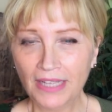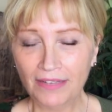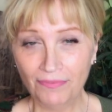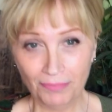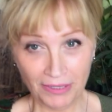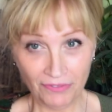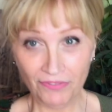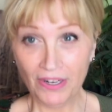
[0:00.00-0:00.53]

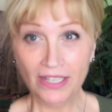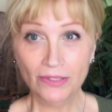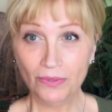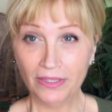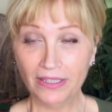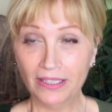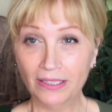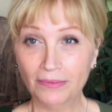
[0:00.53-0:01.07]
I've been friends
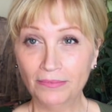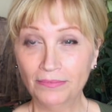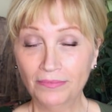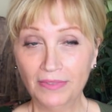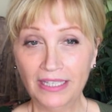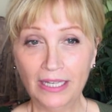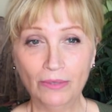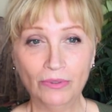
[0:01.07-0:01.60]
with them
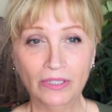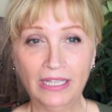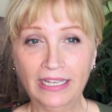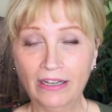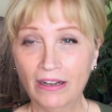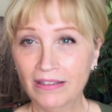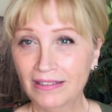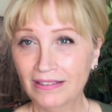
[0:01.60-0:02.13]
that were
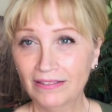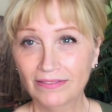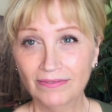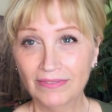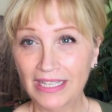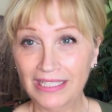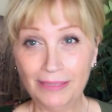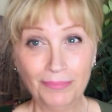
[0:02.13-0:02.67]
like on
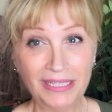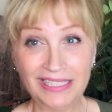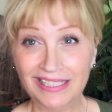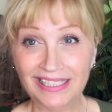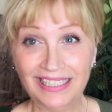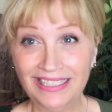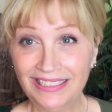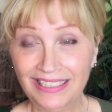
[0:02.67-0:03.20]
Olympic
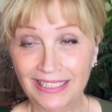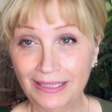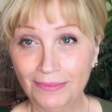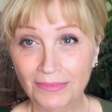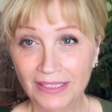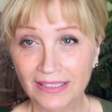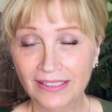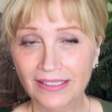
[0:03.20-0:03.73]
ski
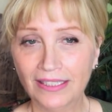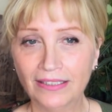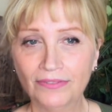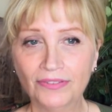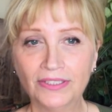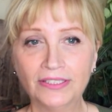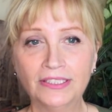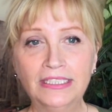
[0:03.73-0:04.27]
teams and stuff,